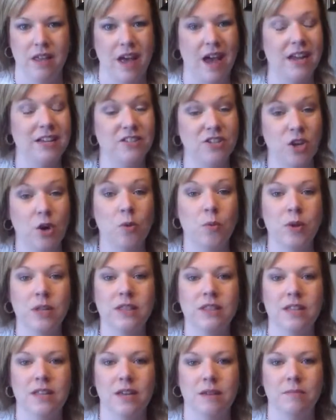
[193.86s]
I don't
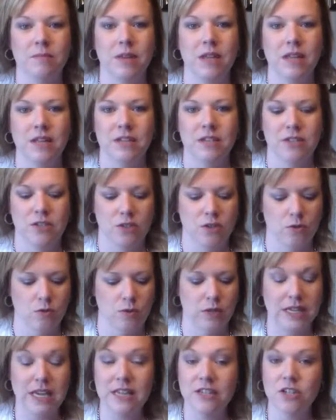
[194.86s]
want them to
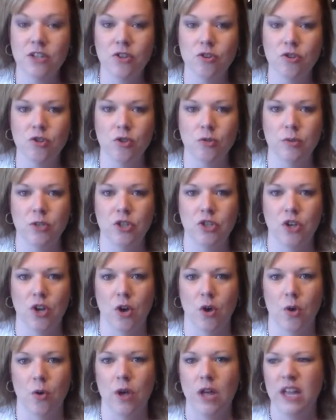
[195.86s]
get to their jewelry
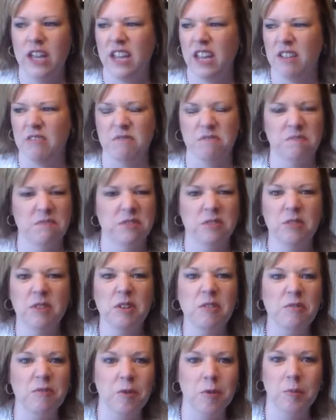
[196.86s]
show, get
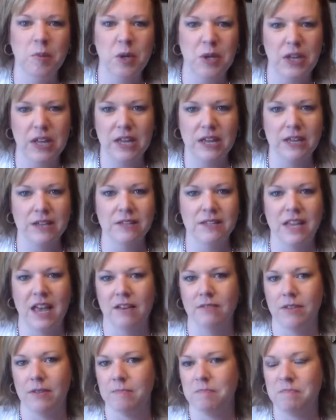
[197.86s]
3 or 4 bookings,
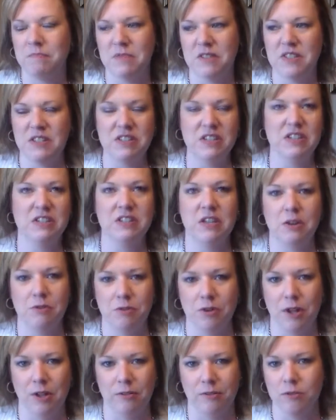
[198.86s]
have a
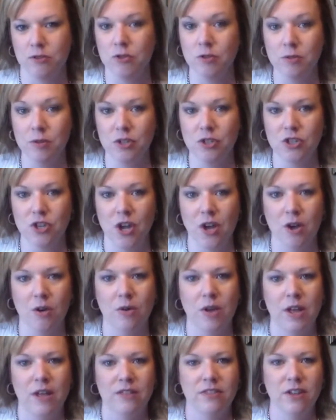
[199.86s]
$600 jewelry
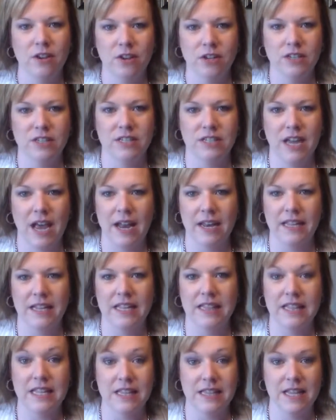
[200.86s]
show, they're ecstatic,
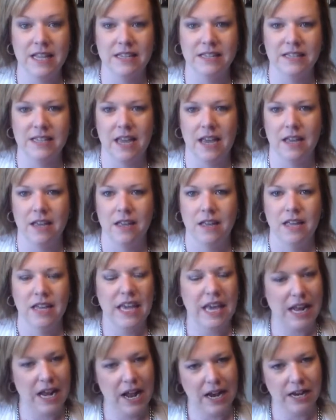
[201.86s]
and then they say,
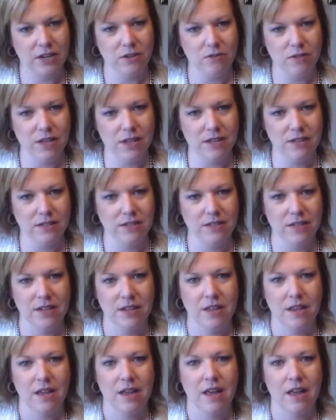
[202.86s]
can I do this?
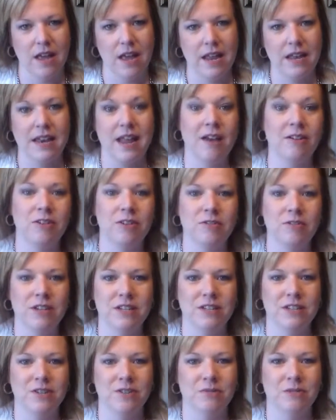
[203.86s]
And now you
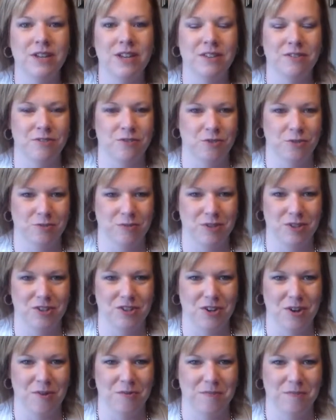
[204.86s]
need to do another jewelry
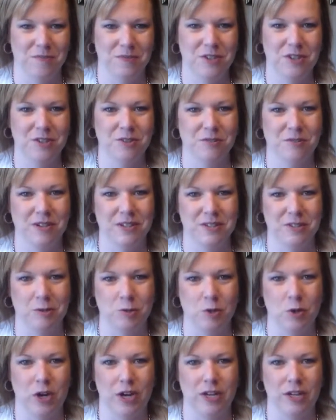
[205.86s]
show to do as their
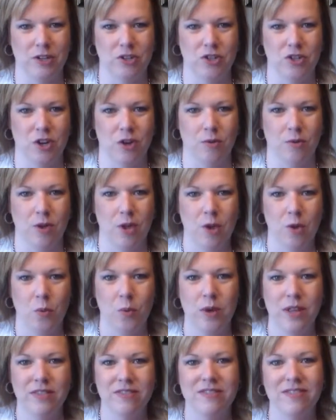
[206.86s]
training show,
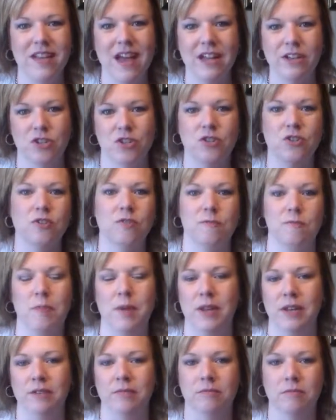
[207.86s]
when that should have
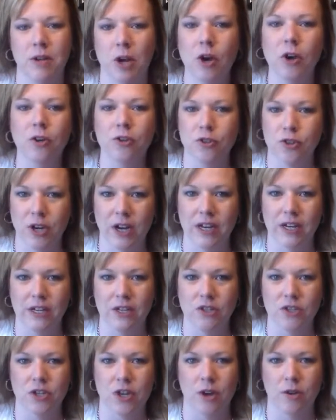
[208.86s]
been her
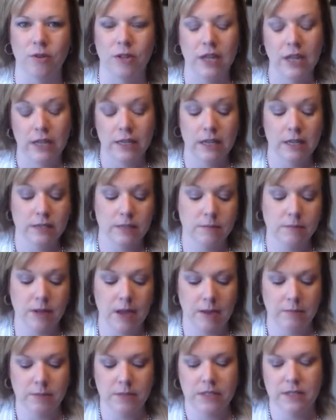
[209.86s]
training show. Now
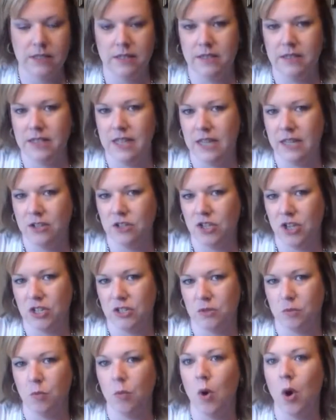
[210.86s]
sometimes they
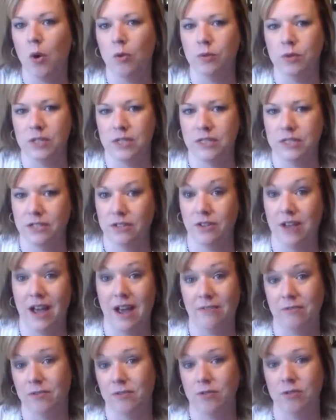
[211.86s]
just won't until
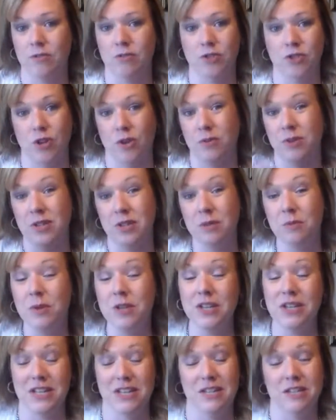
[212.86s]
after their show, and you
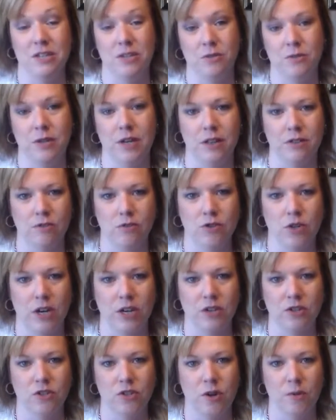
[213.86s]
would need to do another
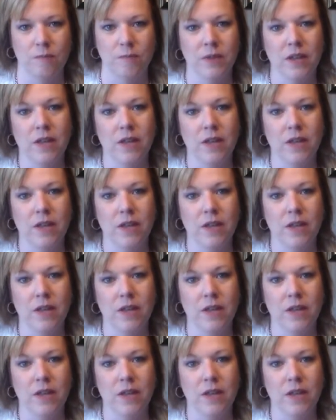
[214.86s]
training show.